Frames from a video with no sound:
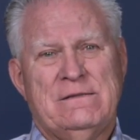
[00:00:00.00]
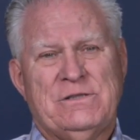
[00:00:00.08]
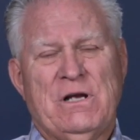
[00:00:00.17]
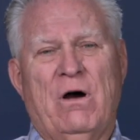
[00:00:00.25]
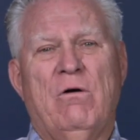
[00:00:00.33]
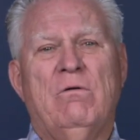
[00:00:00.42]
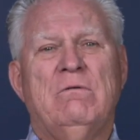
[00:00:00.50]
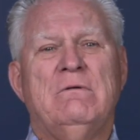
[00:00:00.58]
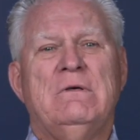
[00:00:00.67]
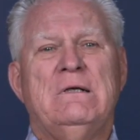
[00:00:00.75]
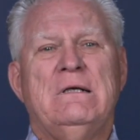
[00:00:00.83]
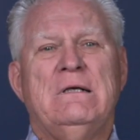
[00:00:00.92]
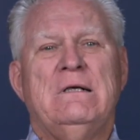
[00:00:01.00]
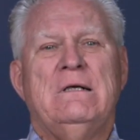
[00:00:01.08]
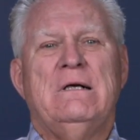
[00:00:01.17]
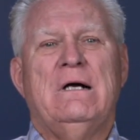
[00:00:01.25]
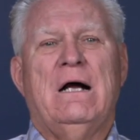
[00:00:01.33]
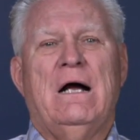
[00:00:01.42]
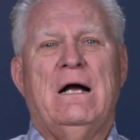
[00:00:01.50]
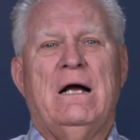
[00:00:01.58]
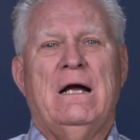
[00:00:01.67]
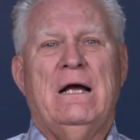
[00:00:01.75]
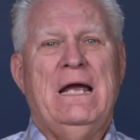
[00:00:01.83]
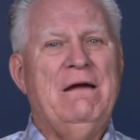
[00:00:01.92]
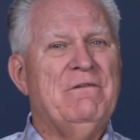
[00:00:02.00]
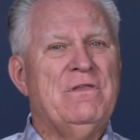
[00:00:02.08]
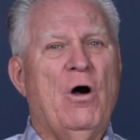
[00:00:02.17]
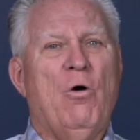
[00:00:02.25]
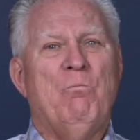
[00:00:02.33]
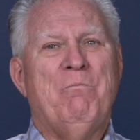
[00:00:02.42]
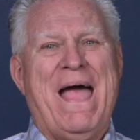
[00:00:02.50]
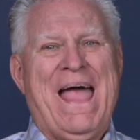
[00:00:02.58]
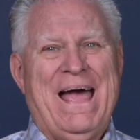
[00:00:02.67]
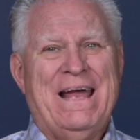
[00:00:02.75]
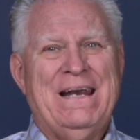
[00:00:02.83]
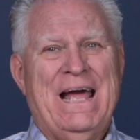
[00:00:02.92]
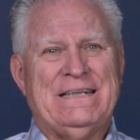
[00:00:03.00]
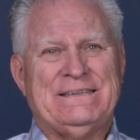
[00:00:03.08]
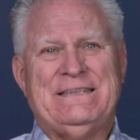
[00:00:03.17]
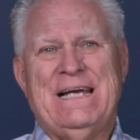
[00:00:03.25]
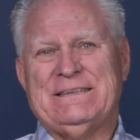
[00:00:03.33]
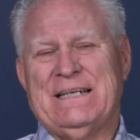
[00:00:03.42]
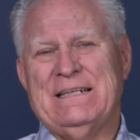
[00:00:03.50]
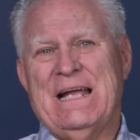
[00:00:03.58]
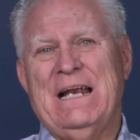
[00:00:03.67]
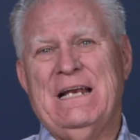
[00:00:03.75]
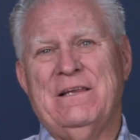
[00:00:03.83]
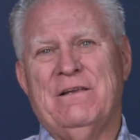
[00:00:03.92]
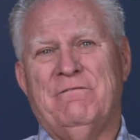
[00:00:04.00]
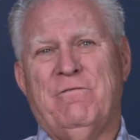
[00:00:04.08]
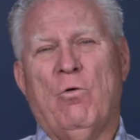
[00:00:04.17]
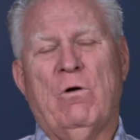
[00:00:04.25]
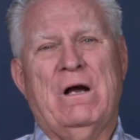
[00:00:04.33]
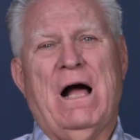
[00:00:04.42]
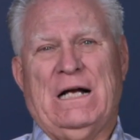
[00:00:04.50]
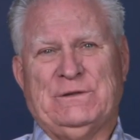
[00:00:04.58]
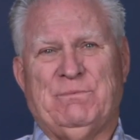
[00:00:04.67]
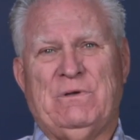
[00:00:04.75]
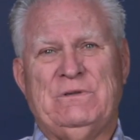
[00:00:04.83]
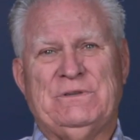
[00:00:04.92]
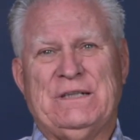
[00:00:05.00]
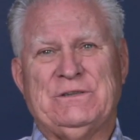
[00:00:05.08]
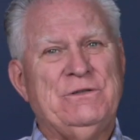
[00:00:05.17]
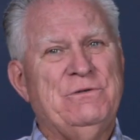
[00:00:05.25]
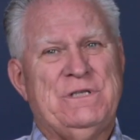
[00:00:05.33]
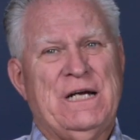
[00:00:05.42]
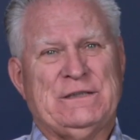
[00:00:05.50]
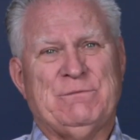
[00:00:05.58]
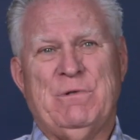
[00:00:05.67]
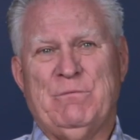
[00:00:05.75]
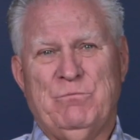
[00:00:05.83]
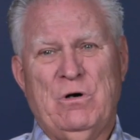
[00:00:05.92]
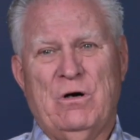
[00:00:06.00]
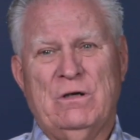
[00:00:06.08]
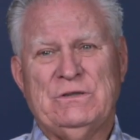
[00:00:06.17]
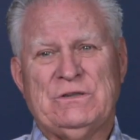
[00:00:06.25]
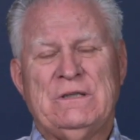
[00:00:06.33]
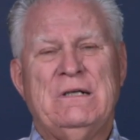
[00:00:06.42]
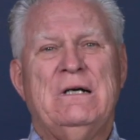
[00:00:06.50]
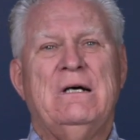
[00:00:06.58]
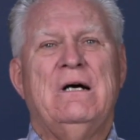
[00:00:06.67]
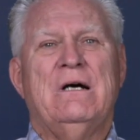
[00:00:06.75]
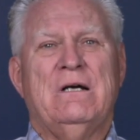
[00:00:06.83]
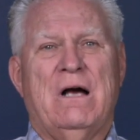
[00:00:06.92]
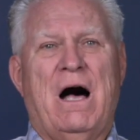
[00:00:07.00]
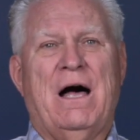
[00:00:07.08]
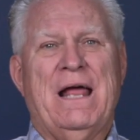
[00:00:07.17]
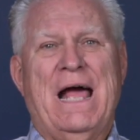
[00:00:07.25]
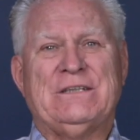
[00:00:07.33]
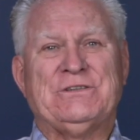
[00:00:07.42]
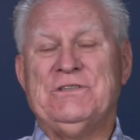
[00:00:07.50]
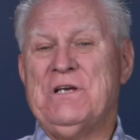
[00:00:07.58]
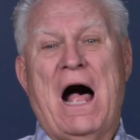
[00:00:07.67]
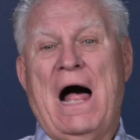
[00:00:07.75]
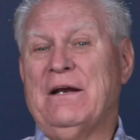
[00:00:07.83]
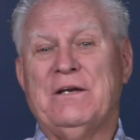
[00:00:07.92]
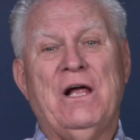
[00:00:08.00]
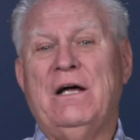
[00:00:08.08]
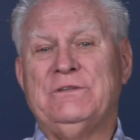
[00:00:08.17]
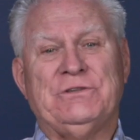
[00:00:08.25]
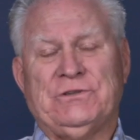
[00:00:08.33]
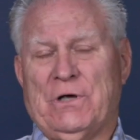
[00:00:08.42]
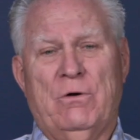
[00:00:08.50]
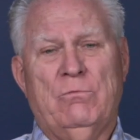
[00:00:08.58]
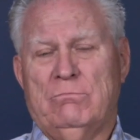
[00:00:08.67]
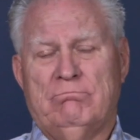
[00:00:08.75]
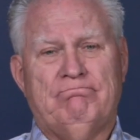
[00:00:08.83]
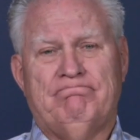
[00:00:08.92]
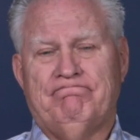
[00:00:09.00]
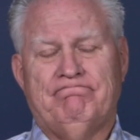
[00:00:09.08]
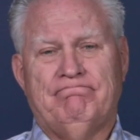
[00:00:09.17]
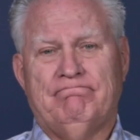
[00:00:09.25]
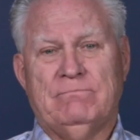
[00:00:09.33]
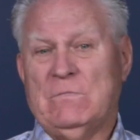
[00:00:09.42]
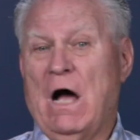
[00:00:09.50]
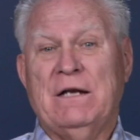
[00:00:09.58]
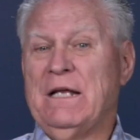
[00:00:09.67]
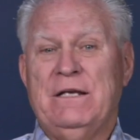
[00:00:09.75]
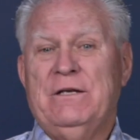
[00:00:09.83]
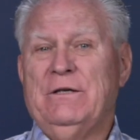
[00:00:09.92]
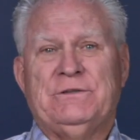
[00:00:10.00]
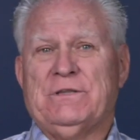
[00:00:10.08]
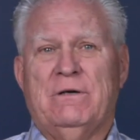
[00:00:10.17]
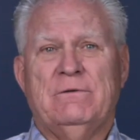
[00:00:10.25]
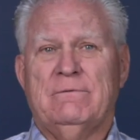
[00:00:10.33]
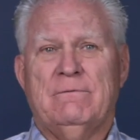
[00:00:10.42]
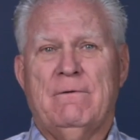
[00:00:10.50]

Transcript: So, even though man has designated the four Gospels as New Testament books, God has not done so. God didn't do so.